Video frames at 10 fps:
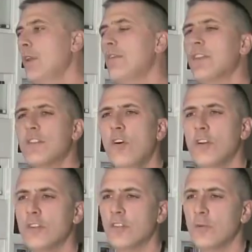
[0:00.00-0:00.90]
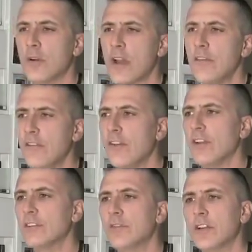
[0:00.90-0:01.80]
We have technology for just about every
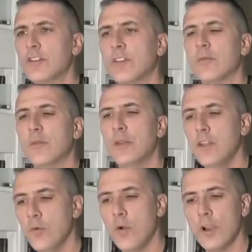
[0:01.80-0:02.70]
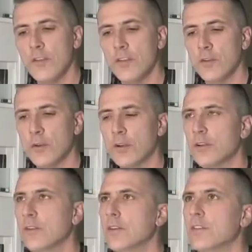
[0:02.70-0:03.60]
facet of dentistry, from the minute you walk in the door
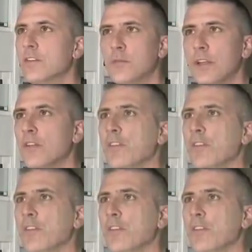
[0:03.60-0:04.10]
to the minute you